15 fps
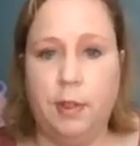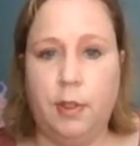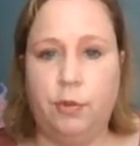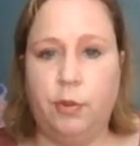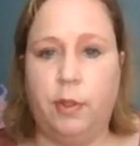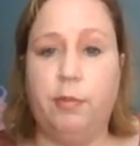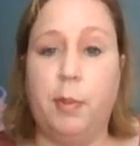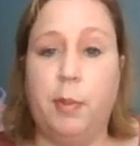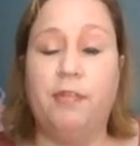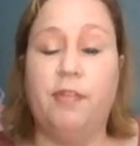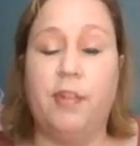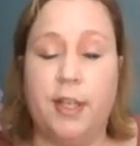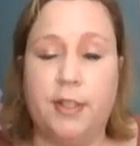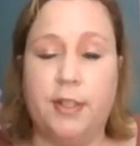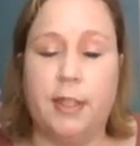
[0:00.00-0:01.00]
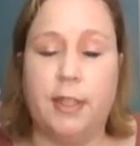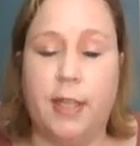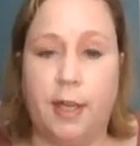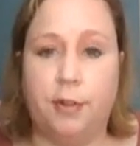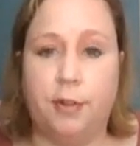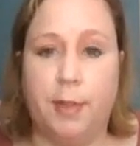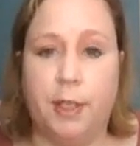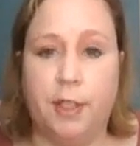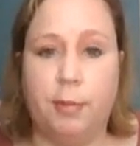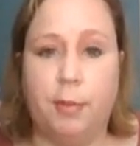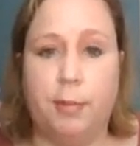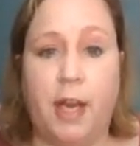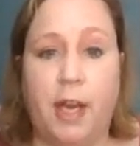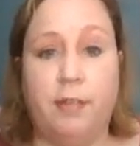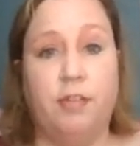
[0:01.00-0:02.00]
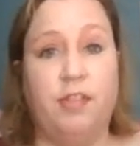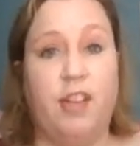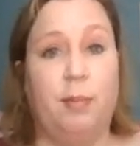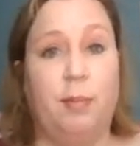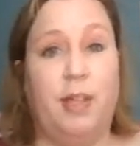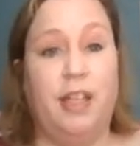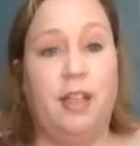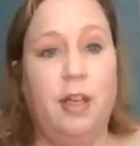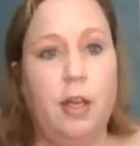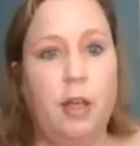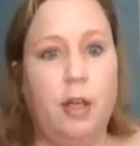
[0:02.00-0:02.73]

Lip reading: Sorry, from our friends and classmates, but we have our family.